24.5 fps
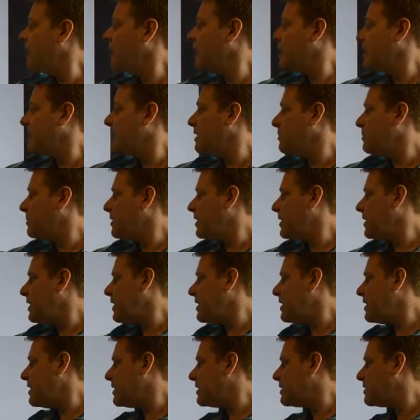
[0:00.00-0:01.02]
Similarly,
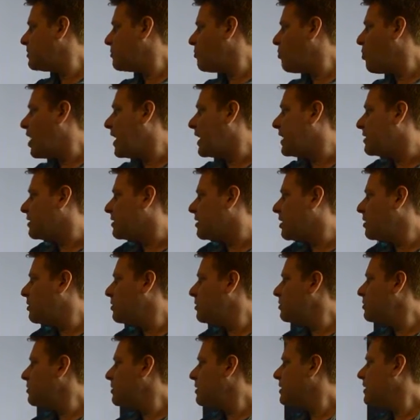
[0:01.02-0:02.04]
this white and
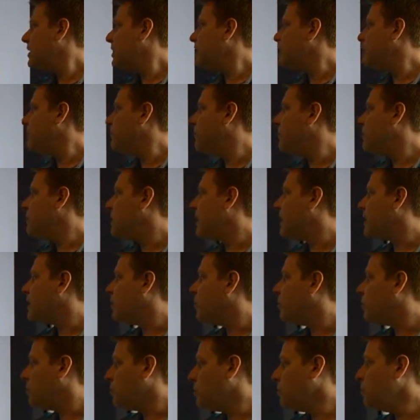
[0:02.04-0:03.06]
gold is viewed under
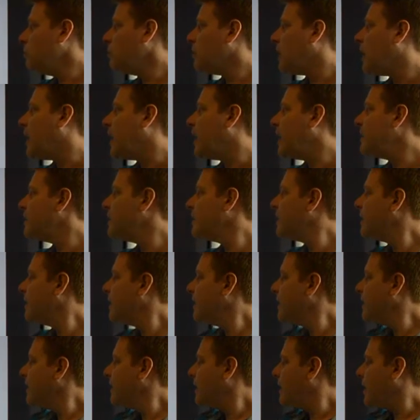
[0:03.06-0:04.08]
blue light,
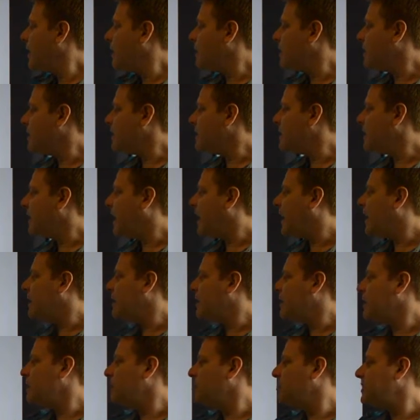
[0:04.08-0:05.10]
and we can see how
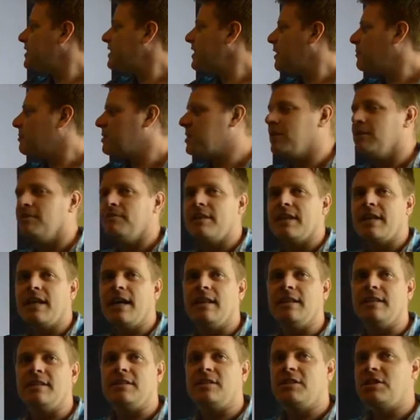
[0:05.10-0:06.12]
the perception of the
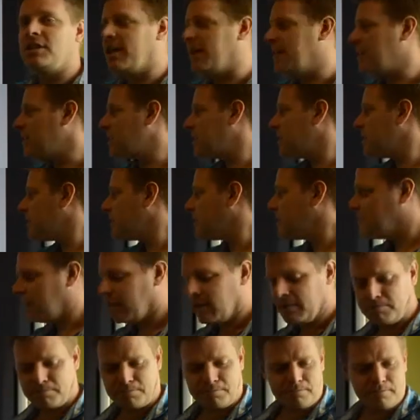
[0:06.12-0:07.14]
colours changes.
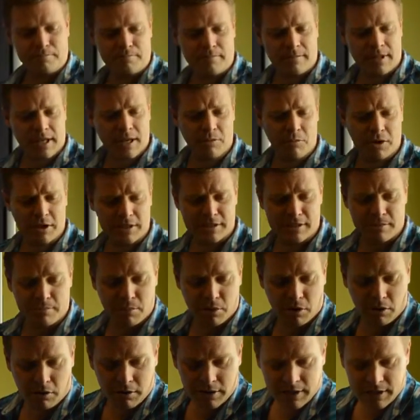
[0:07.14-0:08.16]
And what's
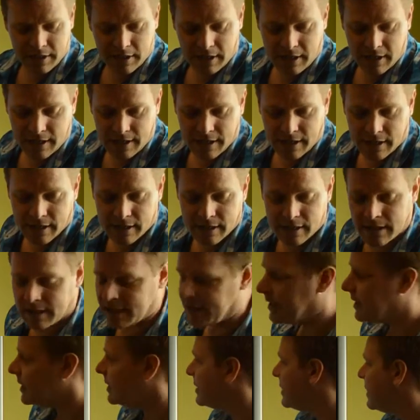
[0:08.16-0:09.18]
important here
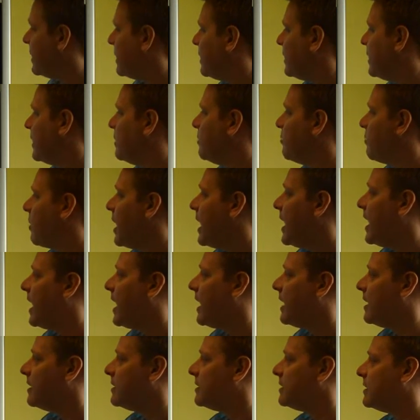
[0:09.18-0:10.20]
is that the
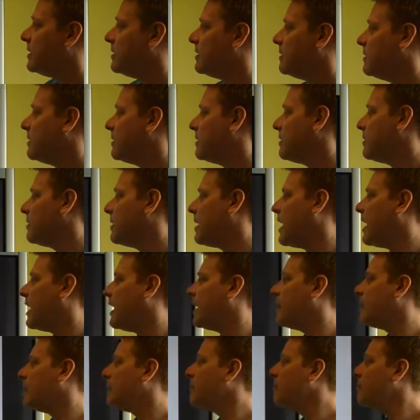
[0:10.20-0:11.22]
right-hand
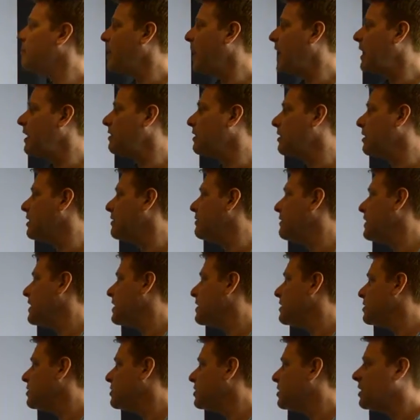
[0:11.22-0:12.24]
panel of
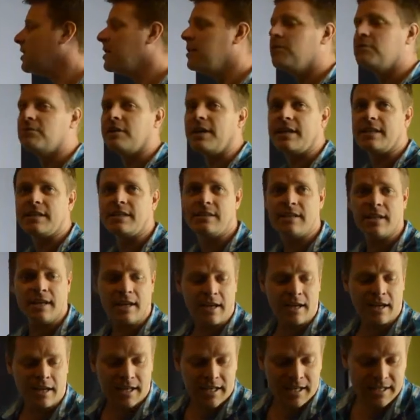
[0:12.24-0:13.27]
each dress
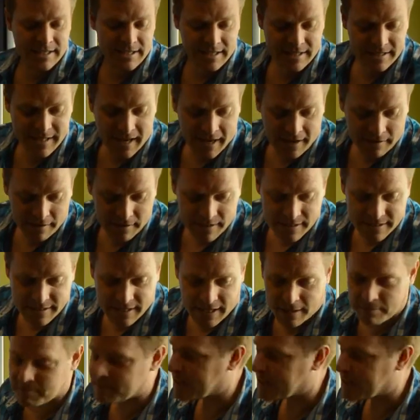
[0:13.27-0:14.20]
is exactly the same